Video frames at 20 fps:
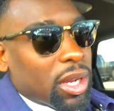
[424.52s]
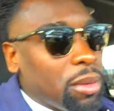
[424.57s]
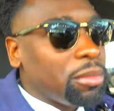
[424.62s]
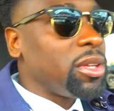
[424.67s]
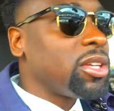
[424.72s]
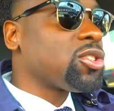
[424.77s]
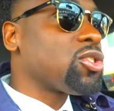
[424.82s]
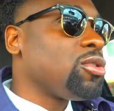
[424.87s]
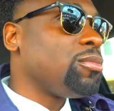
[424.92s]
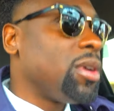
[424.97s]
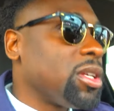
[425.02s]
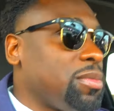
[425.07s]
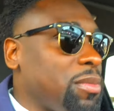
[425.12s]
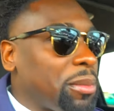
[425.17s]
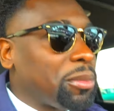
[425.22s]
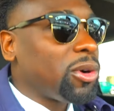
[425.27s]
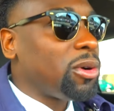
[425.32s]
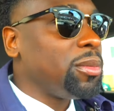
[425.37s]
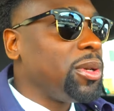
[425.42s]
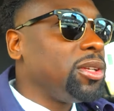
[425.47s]
coming here so much.
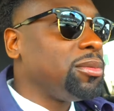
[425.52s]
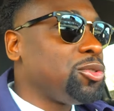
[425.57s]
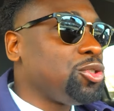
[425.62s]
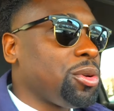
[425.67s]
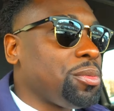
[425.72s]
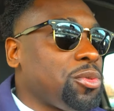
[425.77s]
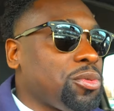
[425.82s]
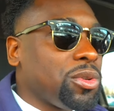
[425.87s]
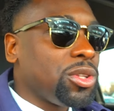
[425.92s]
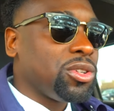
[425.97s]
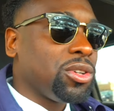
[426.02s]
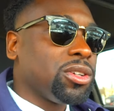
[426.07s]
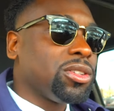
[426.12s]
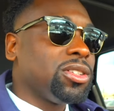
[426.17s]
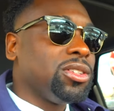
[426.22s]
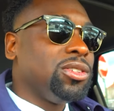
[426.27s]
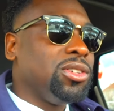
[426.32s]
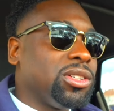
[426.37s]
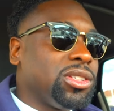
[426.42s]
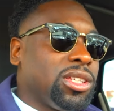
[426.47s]
Remember how many trips we took
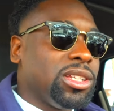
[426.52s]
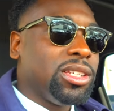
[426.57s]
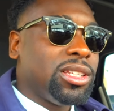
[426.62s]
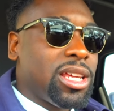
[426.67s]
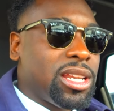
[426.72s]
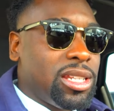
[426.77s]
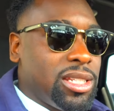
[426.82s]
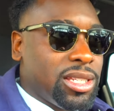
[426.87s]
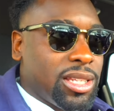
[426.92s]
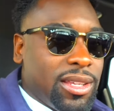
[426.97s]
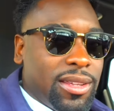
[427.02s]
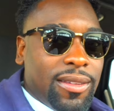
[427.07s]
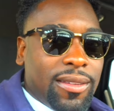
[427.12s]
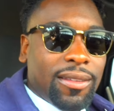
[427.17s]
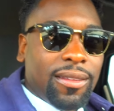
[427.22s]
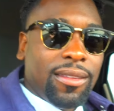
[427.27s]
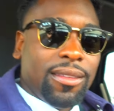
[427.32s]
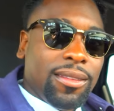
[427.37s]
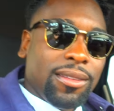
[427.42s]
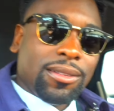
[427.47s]
to New York City, Dennis?
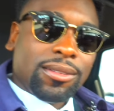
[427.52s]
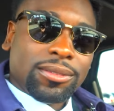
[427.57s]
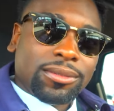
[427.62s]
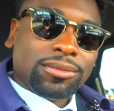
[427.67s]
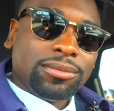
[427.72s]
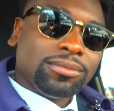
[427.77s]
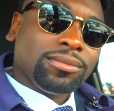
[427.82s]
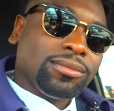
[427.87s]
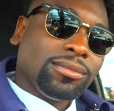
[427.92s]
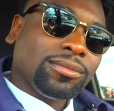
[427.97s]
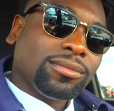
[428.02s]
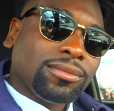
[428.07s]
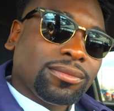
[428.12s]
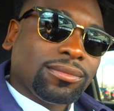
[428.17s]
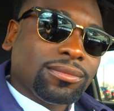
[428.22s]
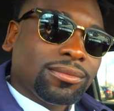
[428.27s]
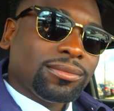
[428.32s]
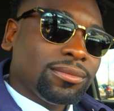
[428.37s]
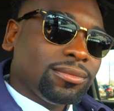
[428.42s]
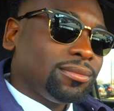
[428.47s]
Oh man,
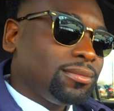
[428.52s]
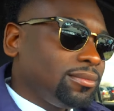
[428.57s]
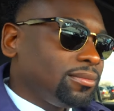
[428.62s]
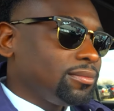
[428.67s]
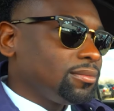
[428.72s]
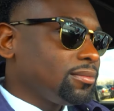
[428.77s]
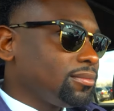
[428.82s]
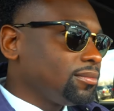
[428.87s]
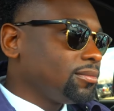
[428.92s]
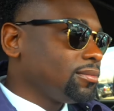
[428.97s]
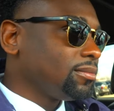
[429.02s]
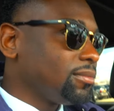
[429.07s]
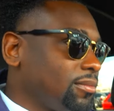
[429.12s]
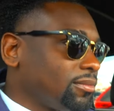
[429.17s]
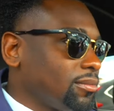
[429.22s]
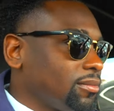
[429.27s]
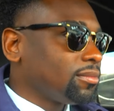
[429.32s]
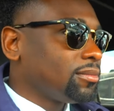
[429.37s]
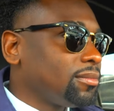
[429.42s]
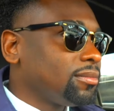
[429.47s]
this is my this is
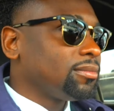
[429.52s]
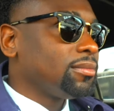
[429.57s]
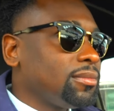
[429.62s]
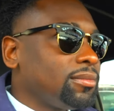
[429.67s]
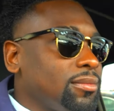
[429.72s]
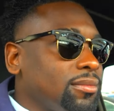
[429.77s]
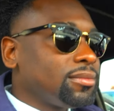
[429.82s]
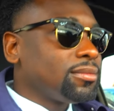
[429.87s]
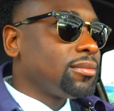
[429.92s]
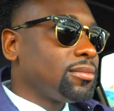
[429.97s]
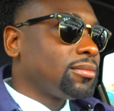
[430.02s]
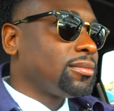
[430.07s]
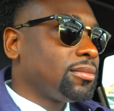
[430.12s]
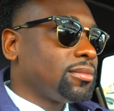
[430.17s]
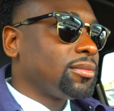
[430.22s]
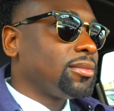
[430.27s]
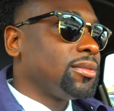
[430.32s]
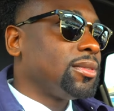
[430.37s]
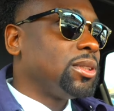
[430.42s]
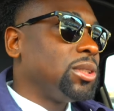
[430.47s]
my home right here.
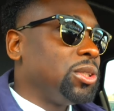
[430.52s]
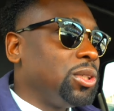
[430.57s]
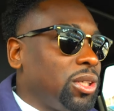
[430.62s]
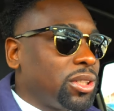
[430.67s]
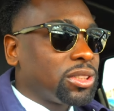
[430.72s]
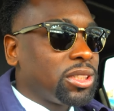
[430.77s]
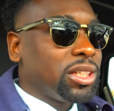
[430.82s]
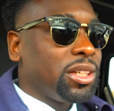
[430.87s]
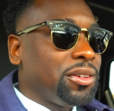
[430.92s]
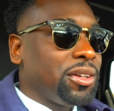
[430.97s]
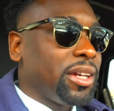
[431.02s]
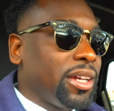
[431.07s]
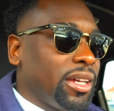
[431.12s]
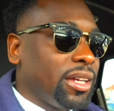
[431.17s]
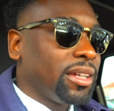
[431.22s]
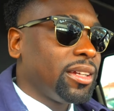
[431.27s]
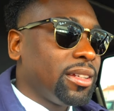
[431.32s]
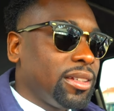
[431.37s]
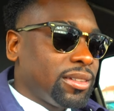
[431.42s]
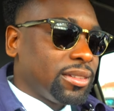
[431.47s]
New York City, right?
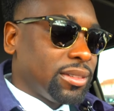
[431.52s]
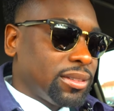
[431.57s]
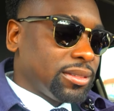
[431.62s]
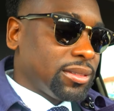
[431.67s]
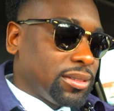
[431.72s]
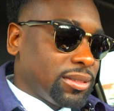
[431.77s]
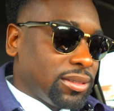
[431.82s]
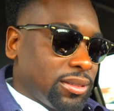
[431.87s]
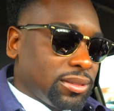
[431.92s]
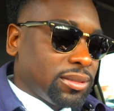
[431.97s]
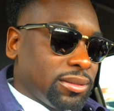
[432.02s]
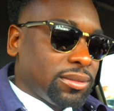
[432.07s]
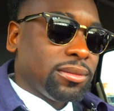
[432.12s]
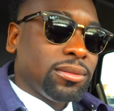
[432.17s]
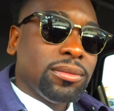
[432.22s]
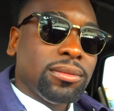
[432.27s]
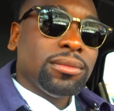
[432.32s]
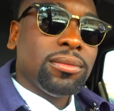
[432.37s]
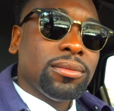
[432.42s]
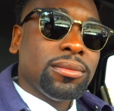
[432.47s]
No, the
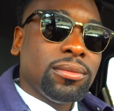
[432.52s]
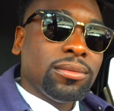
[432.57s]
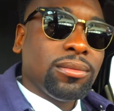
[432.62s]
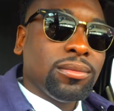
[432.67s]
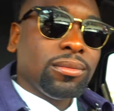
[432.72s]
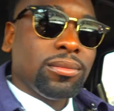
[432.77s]
train station.